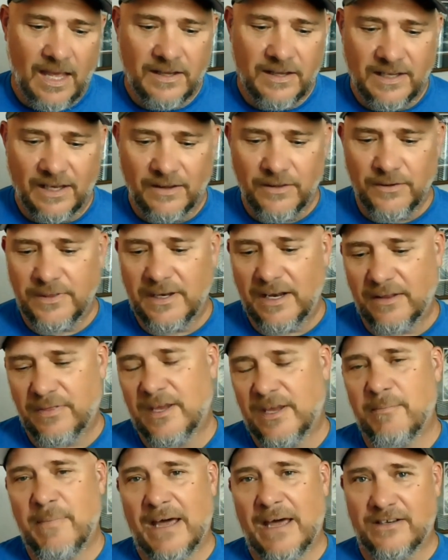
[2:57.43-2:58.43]
The other thing to
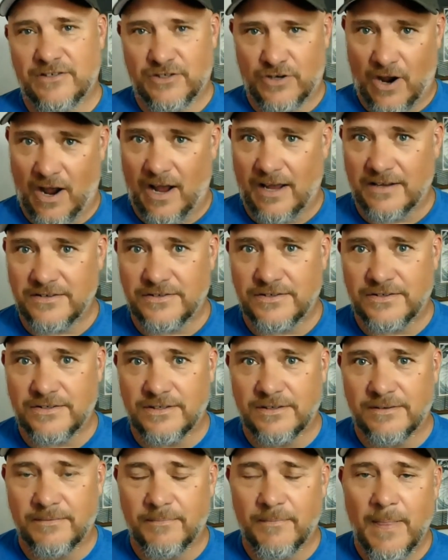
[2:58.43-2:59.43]
think about is
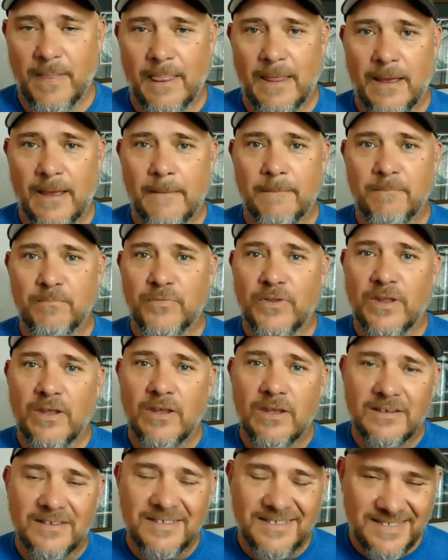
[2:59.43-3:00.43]
costs.
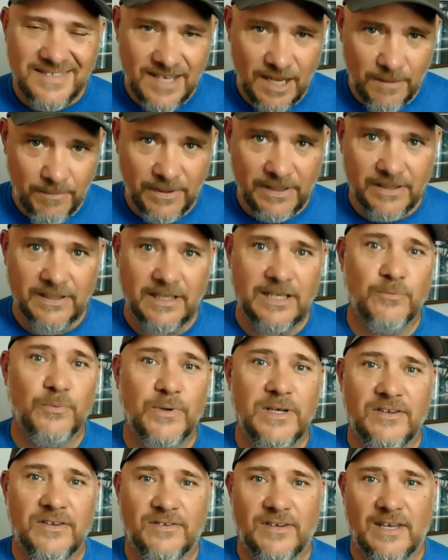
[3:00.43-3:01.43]
Typically,
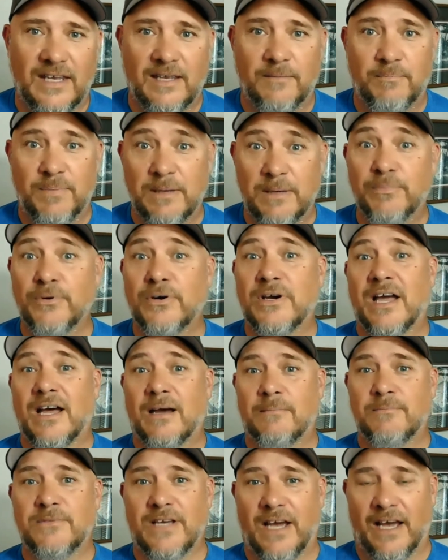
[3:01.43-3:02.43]
we see people
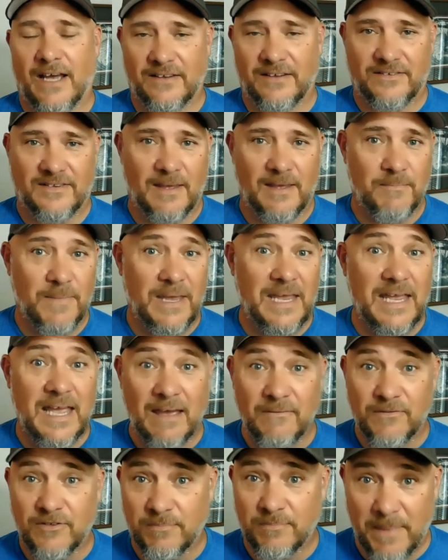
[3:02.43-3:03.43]
come to us that may
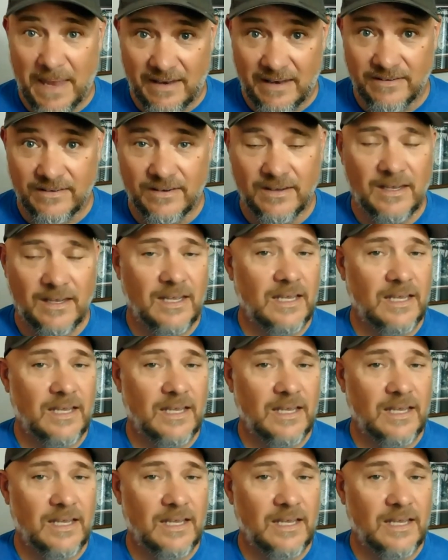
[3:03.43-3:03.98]
have spent,